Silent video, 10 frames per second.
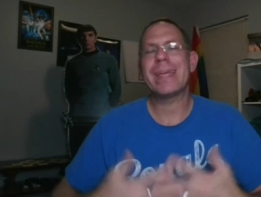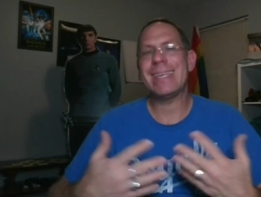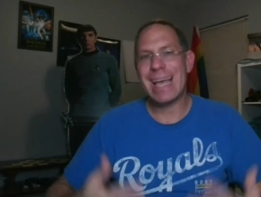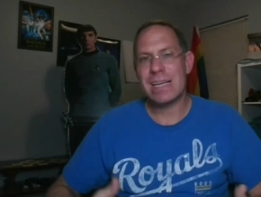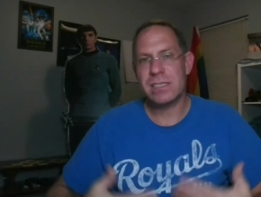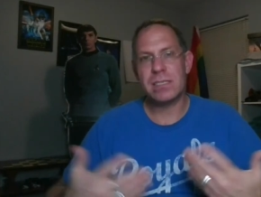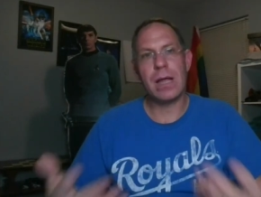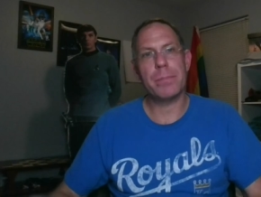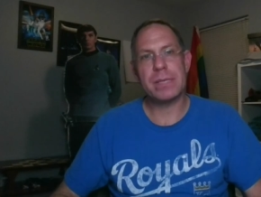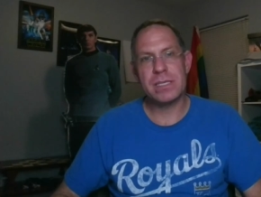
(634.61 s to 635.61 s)
Yes, it's
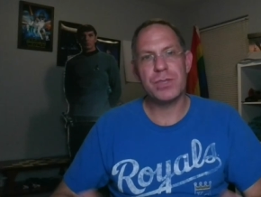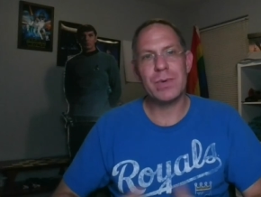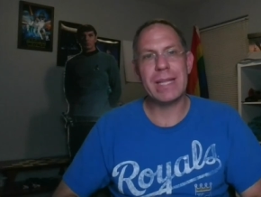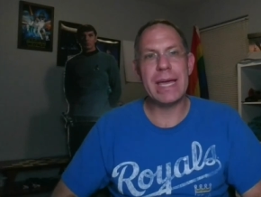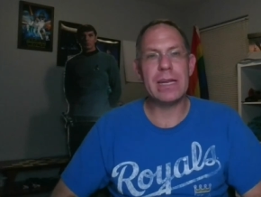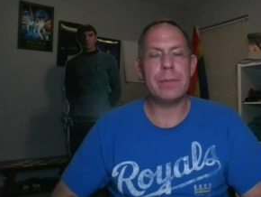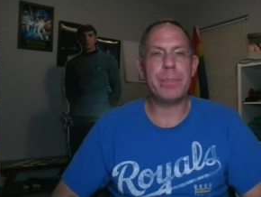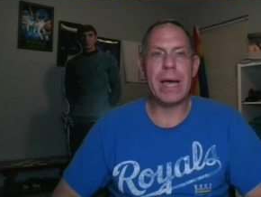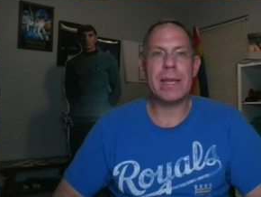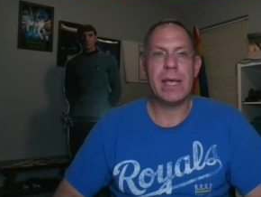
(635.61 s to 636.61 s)
not business related,
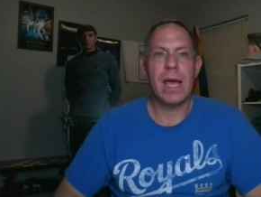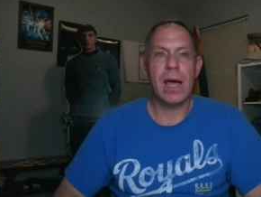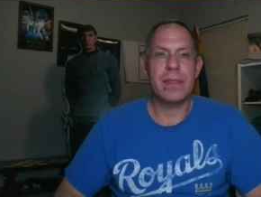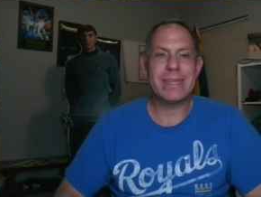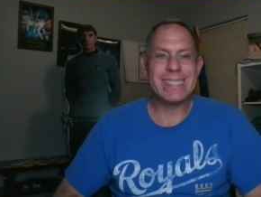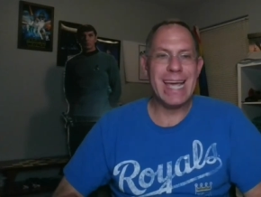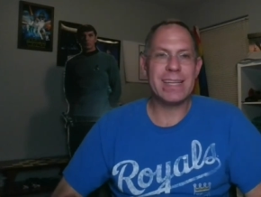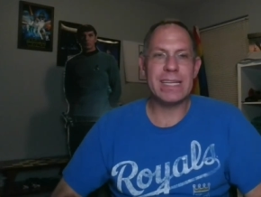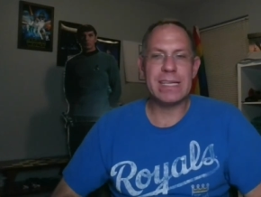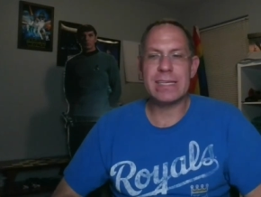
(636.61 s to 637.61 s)
but the
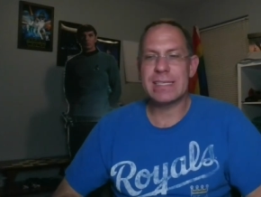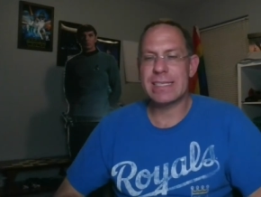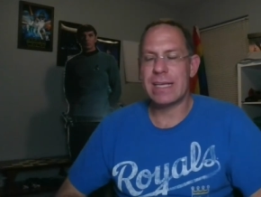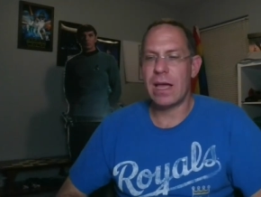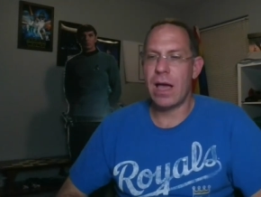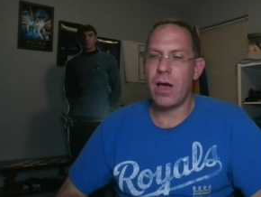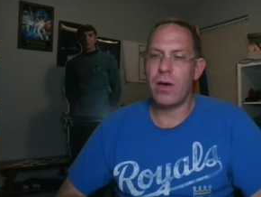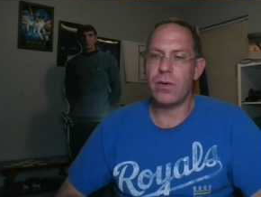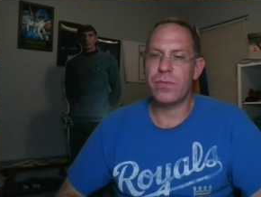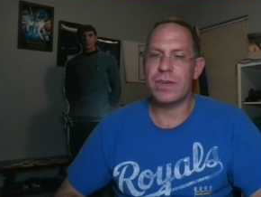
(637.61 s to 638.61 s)
techniques
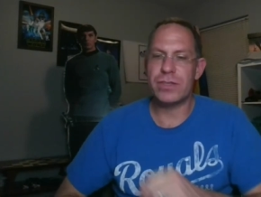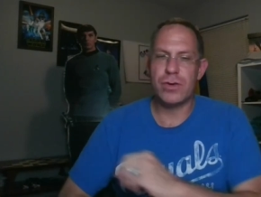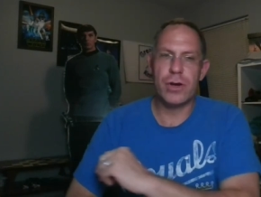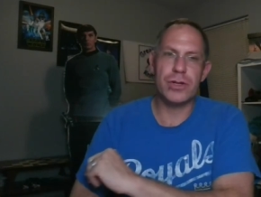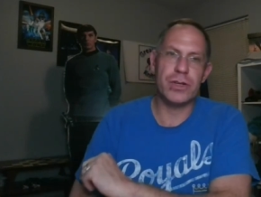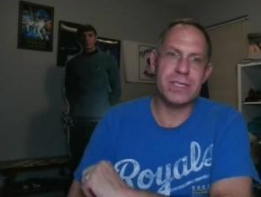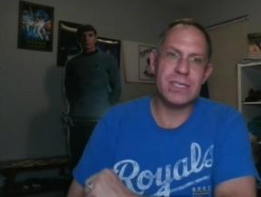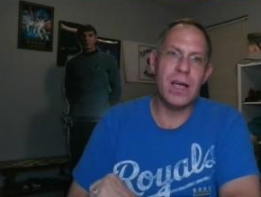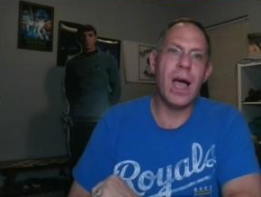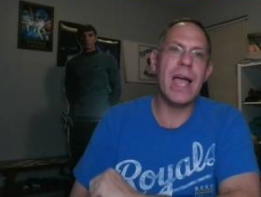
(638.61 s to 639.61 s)
of instructional
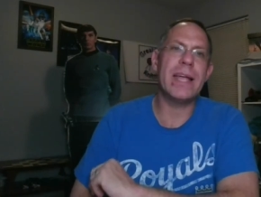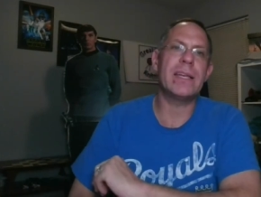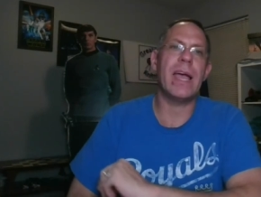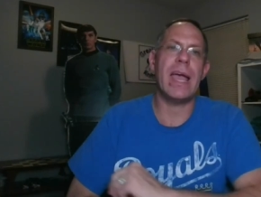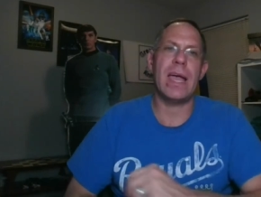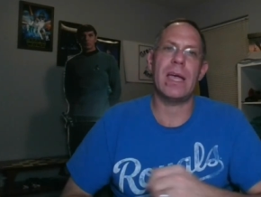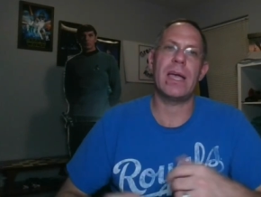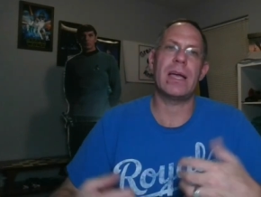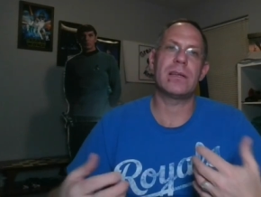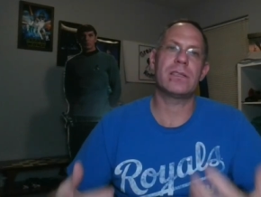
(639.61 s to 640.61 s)
design
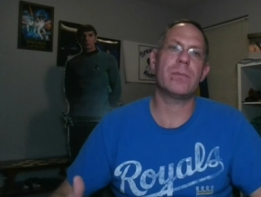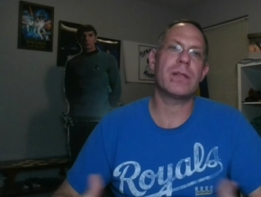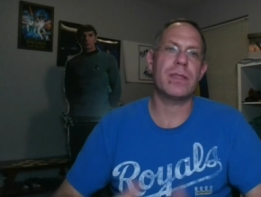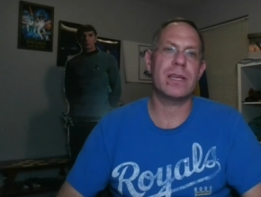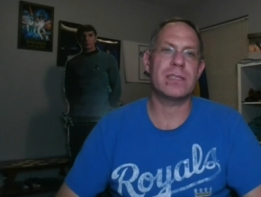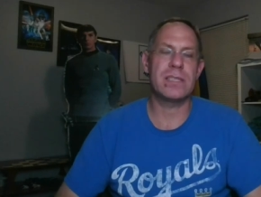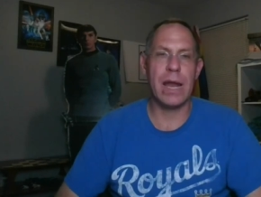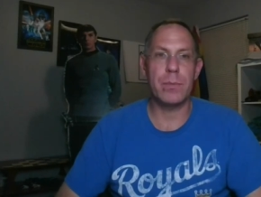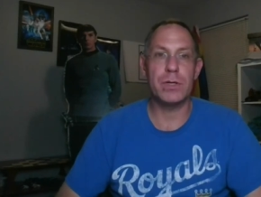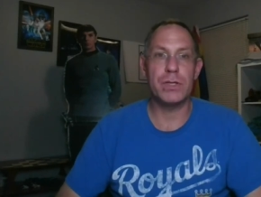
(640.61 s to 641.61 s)
and some of the things that
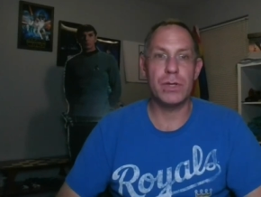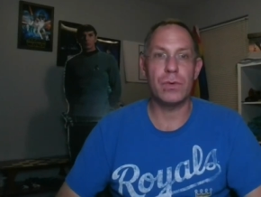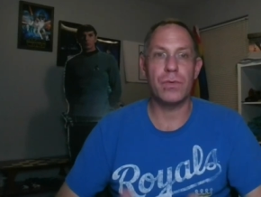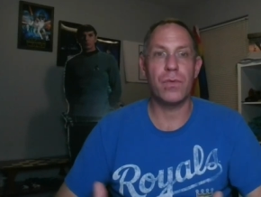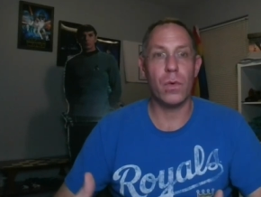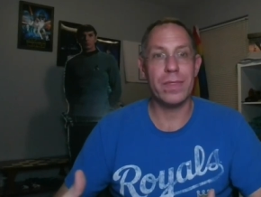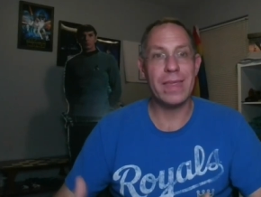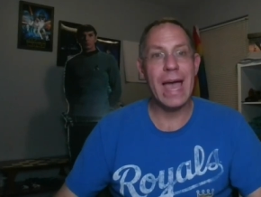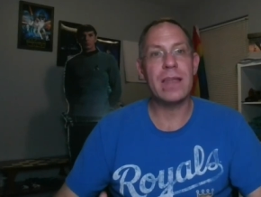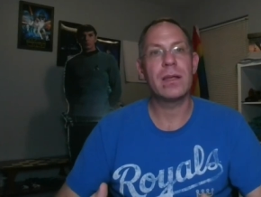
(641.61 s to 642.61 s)
I would do for
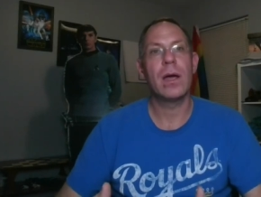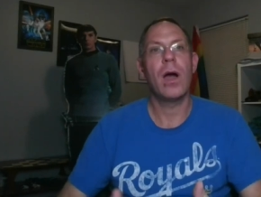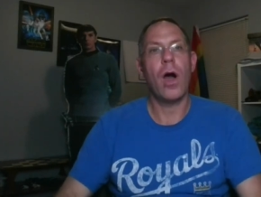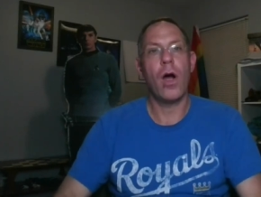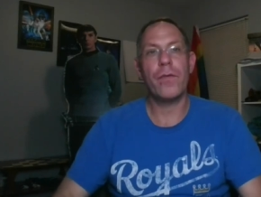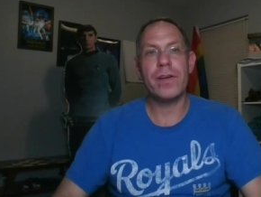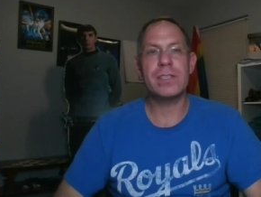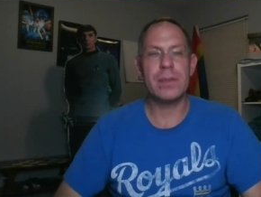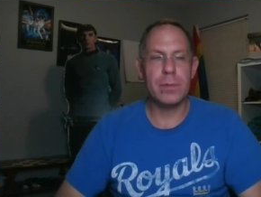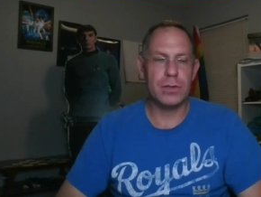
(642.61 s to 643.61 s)
that are very
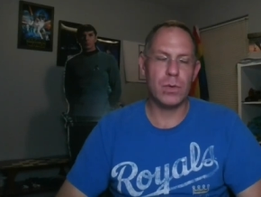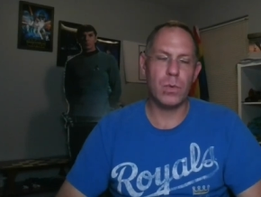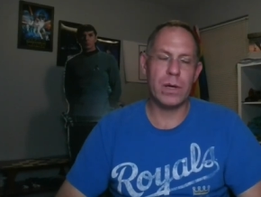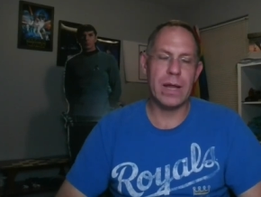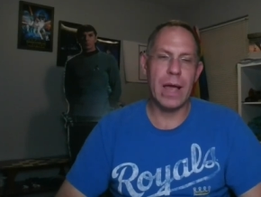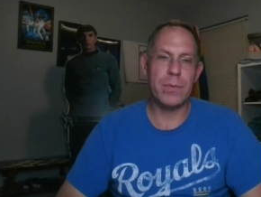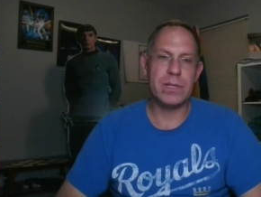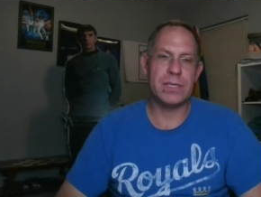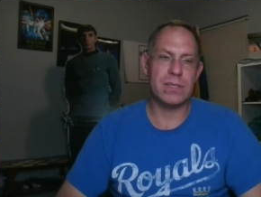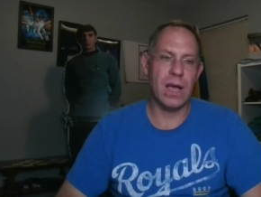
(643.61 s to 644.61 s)
similar to what I
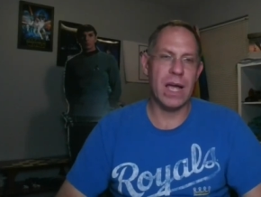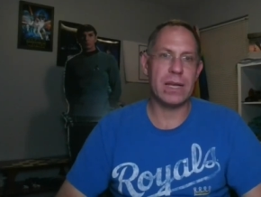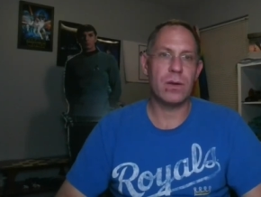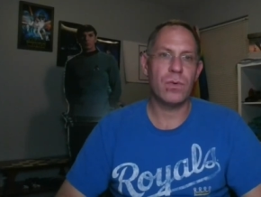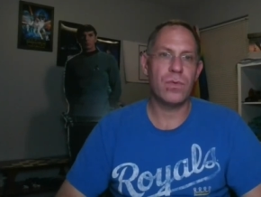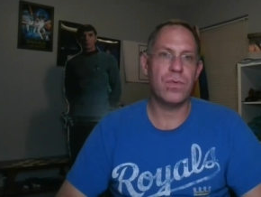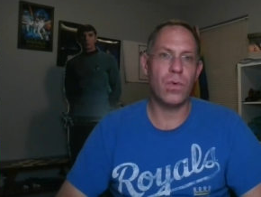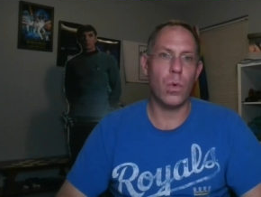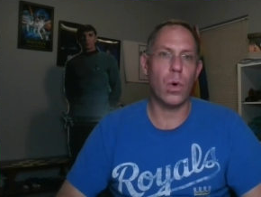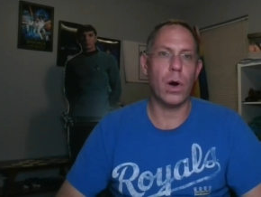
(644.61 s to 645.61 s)
would design
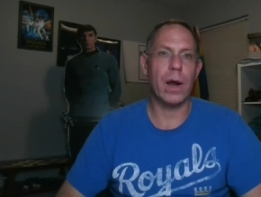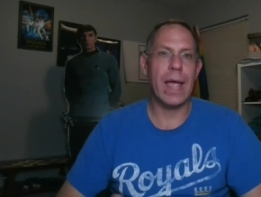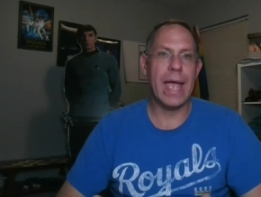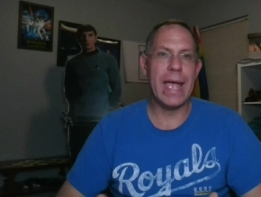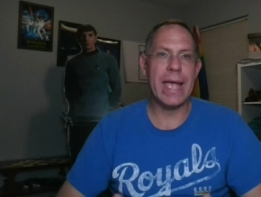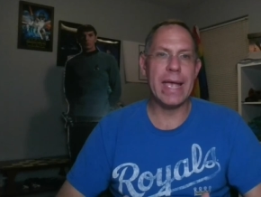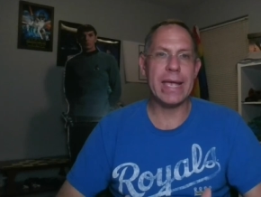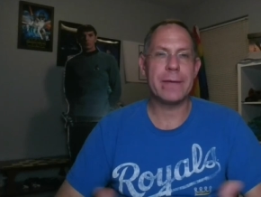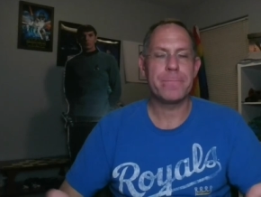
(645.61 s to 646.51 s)
for a